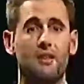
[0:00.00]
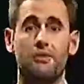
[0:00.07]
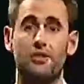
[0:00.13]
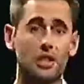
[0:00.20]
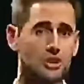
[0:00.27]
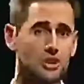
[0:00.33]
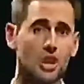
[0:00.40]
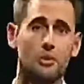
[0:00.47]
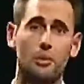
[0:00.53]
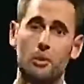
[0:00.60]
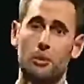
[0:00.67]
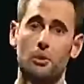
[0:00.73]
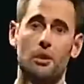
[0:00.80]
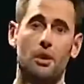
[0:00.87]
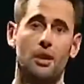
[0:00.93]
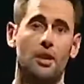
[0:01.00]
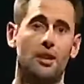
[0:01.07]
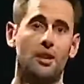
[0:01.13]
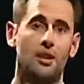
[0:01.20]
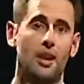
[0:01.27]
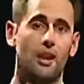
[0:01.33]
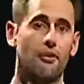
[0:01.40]
active, just like we would
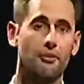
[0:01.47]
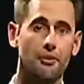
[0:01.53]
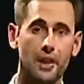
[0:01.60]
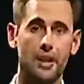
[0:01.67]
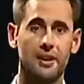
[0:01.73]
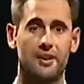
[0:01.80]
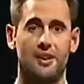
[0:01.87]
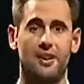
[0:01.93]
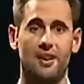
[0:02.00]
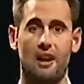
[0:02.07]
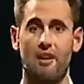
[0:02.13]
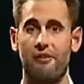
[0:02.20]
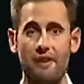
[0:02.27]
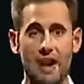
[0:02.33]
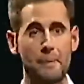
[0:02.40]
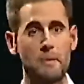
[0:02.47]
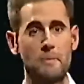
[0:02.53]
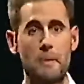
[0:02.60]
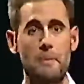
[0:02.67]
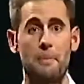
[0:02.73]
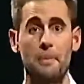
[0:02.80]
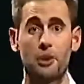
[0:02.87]
a friend, a
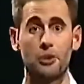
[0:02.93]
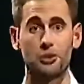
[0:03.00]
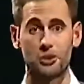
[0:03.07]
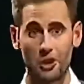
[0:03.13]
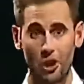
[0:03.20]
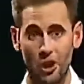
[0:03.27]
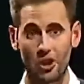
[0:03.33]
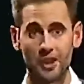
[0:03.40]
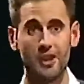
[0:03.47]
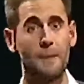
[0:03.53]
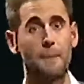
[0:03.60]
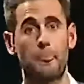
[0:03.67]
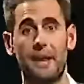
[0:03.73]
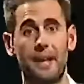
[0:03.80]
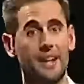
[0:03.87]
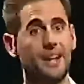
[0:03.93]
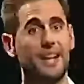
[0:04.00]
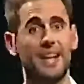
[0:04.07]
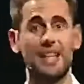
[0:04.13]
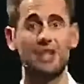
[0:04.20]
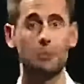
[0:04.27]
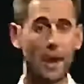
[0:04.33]
family member, because God, yeah,
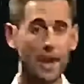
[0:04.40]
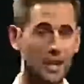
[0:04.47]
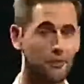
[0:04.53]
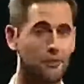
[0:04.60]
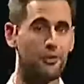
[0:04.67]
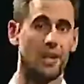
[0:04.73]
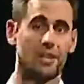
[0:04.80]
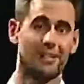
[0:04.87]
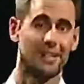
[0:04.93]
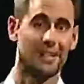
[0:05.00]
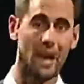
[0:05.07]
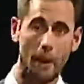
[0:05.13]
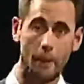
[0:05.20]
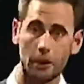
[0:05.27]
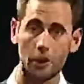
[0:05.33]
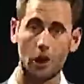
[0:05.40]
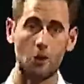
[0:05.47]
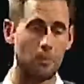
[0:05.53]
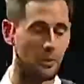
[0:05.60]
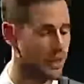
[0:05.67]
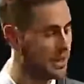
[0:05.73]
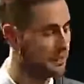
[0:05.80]
He's waiting for us to come
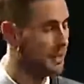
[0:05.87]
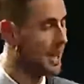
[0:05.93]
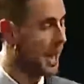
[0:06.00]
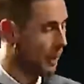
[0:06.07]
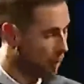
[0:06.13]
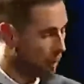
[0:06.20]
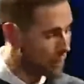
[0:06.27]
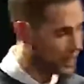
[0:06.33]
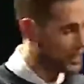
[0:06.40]
alone with Him. And